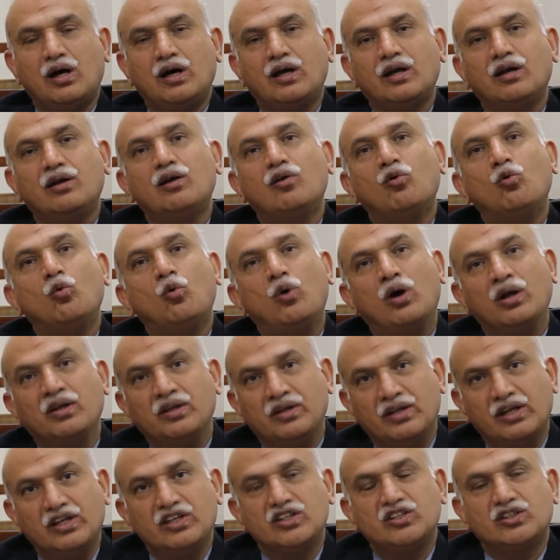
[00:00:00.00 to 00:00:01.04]
are
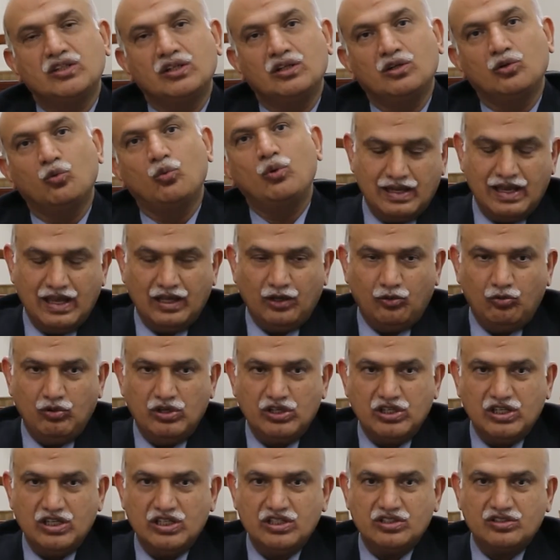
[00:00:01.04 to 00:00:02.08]
one nation.
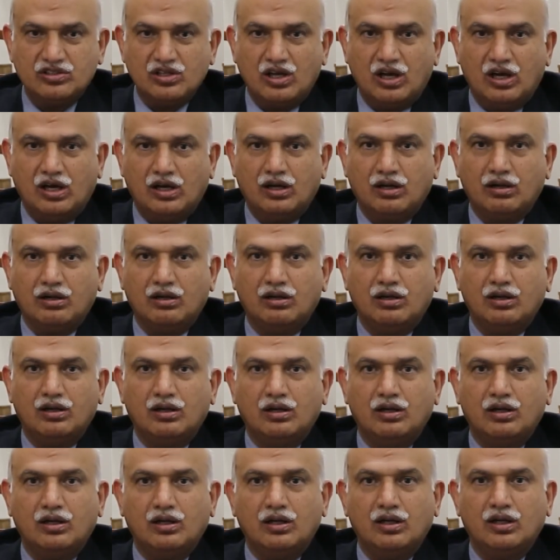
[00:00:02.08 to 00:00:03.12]
Languages are
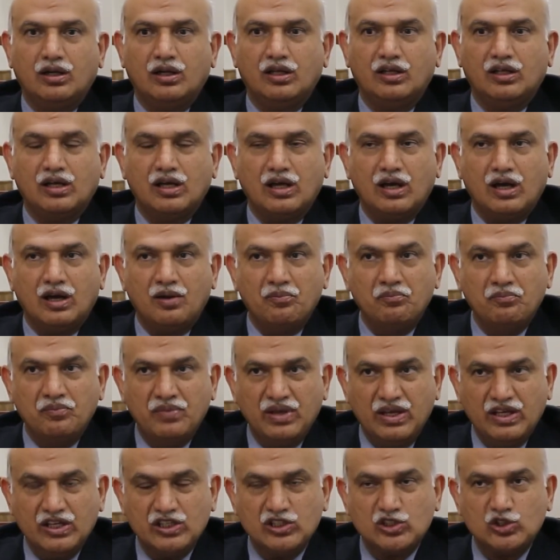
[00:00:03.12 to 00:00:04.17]
a
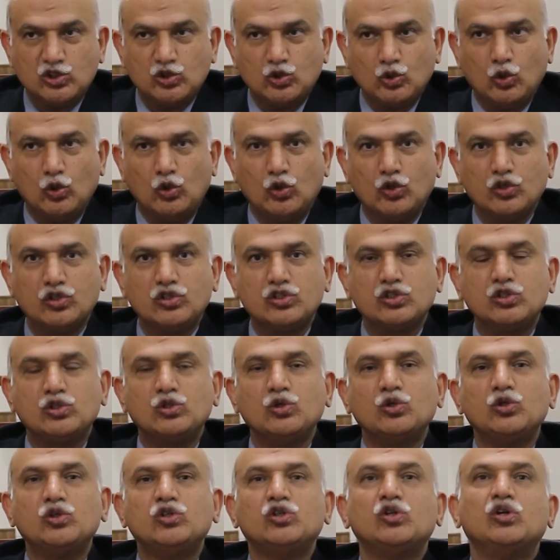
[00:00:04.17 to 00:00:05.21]
main source
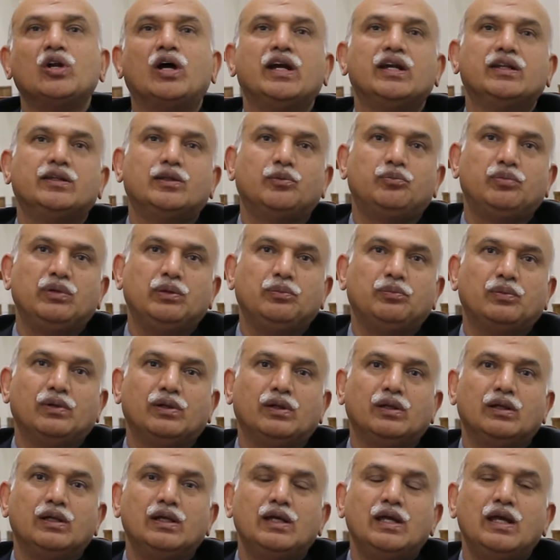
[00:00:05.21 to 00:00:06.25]
to unite the
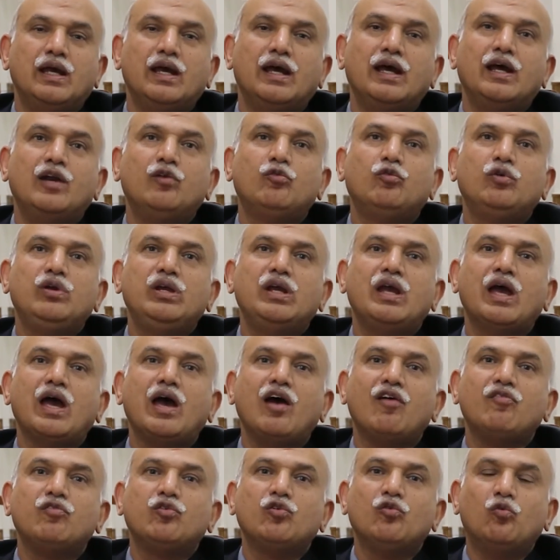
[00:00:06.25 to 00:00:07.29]
people. And we
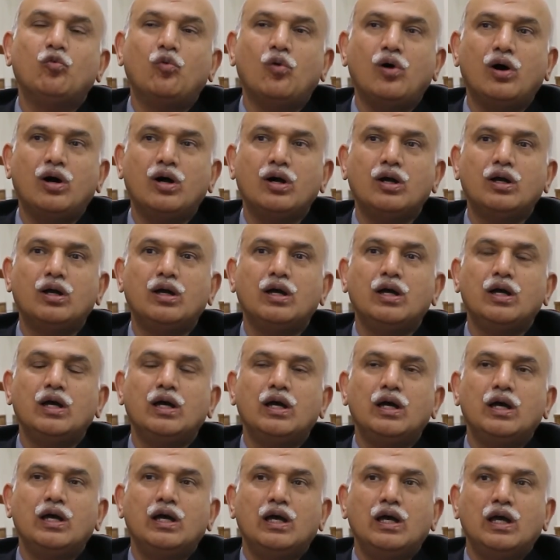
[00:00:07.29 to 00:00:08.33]
have to work
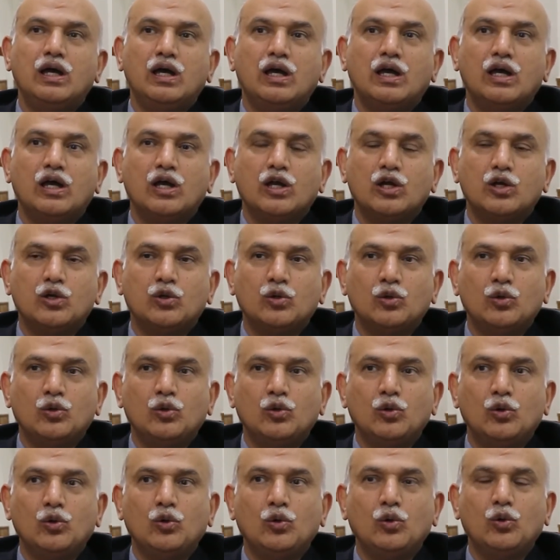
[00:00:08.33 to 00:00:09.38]

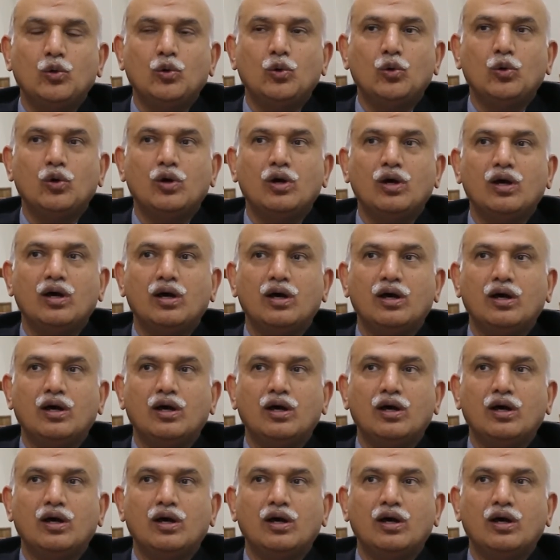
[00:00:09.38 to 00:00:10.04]
to